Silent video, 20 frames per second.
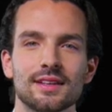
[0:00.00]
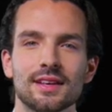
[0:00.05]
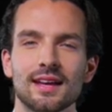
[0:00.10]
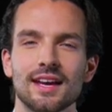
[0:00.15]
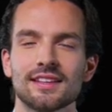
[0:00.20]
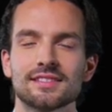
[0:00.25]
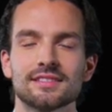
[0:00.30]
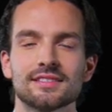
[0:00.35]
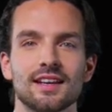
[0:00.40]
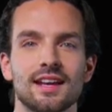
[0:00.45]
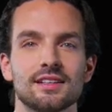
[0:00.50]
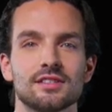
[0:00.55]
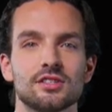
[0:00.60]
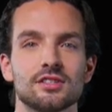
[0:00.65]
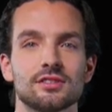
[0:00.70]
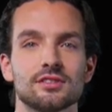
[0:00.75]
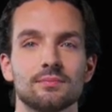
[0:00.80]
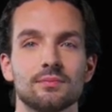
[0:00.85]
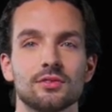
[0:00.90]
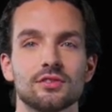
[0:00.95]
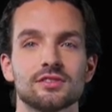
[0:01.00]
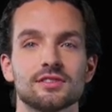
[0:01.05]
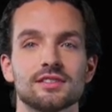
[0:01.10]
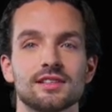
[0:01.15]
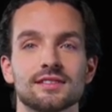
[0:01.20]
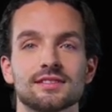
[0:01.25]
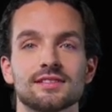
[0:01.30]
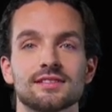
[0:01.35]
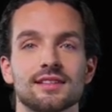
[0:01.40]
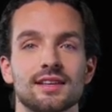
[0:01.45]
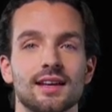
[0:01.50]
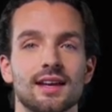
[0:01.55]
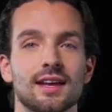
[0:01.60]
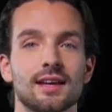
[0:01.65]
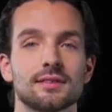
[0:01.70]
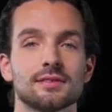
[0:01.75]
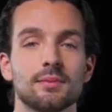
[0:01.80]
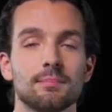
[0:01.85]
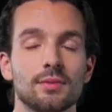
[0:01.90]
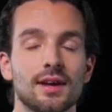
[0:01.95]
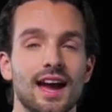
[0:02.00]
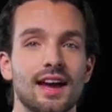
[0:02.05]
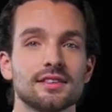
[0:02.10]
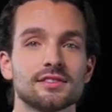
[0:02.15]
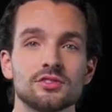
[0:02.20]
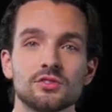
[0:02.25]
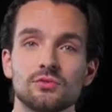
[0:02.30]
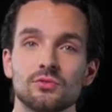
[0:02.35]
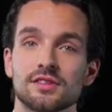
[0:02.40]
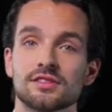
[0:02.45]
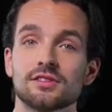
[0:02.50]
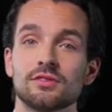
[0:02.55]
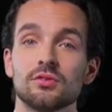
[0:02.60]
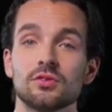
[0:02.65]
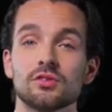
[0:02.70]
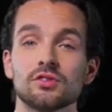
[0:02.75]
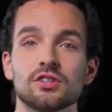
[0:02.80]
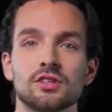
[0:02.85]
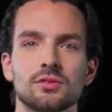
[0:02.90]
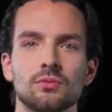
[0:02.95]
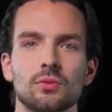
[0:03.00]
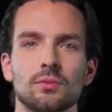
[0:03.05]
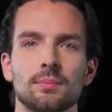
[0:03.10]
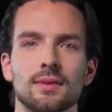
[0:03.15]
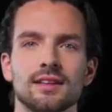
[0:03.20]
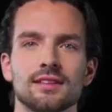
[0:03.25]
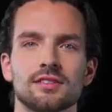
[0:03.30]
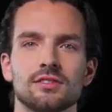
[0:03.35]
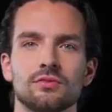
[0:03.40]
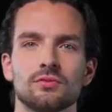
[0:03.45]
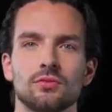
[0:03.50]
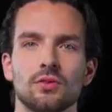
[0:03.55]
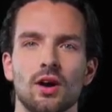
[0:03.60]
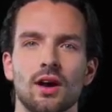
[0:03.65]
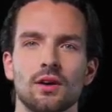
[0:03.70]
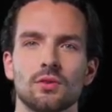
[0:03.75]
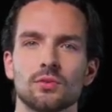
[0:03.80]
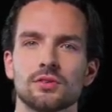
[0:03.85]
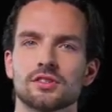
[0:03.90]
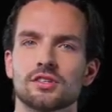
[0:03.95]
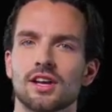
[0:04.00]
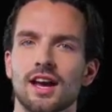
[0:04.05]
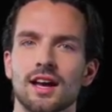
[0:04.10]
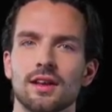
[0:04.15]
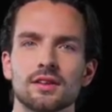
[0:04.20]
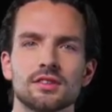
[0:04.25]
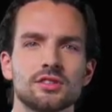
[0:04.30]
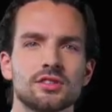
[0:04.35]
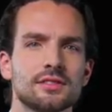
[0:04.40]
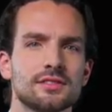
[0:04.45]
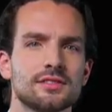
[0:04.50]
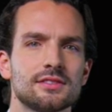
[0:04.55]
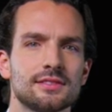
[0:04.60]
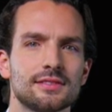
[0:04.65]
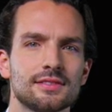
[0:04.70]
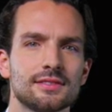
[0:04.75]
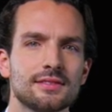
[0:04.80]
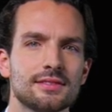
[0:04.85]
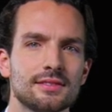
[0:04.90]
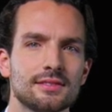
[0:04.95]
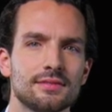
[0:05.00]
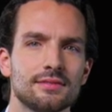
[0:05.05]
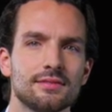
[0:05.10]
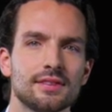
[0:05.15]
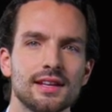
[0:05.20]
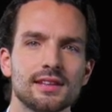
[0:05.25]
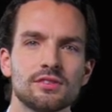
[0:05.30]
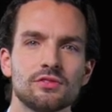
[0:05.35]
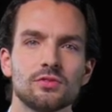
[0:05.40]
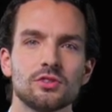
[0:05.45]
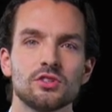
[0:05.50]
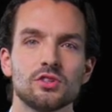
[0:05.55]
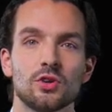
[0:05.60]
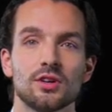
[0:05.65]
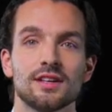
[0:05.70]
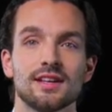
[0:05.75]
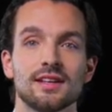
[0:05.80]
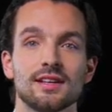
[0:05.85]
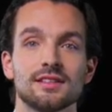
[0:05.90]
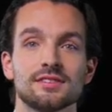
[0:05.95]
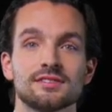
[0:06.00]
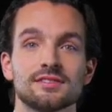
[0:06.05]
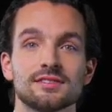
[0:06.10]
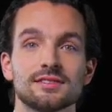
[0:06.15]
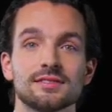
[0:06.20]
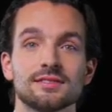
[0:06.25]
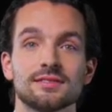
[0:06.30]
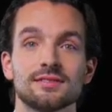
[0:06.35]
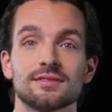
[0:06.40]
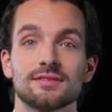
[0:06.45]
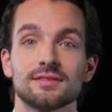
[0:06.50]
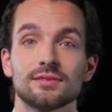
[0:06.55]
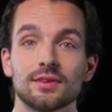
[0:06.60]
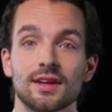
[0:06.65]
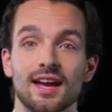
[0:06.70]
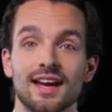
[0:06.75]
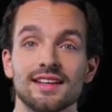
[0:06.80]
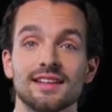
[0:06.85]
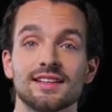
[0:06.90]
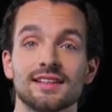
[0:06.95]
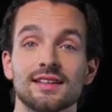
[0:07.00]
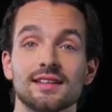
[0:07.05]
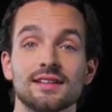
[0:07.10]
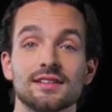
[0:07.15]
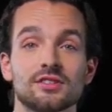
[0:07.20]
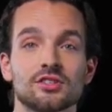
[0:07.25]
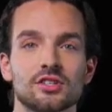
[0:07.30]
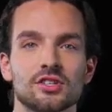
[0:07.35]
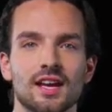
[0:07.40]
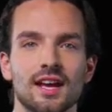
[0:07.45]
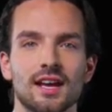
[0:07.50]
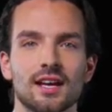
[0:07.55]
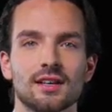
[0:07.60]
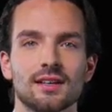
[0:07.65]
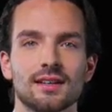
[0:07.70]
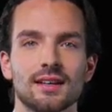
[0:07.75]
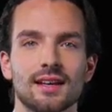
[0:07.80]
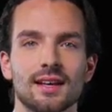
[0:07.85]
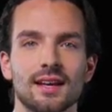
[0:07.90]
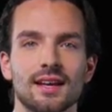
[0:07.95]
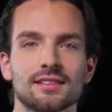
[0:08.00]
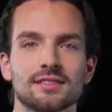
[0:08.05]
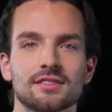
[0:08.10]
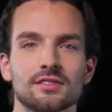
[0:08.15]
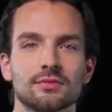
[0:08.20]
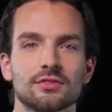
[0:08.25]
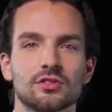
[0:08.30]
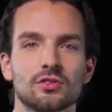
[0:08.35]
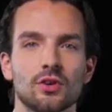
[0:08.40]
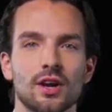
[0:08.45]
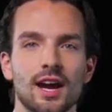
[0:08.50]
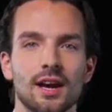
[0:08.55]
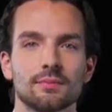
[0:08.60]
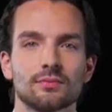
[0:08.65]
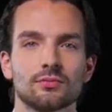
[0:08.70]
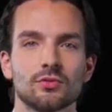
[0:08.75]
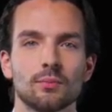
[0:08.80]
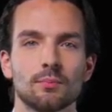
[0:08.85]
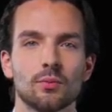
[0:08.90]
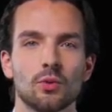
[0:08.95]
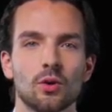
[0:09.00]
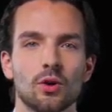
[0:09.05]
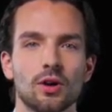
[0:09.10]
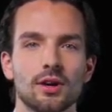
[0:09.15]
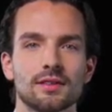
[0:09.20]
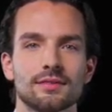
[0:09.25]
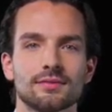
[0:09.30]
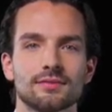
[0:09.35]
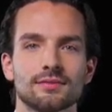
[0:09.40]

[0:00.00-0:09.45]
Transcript: As tensions persist, the path to resolution remains fraught with challenges. Thanks for joining us. Like, share, and subscribe for more.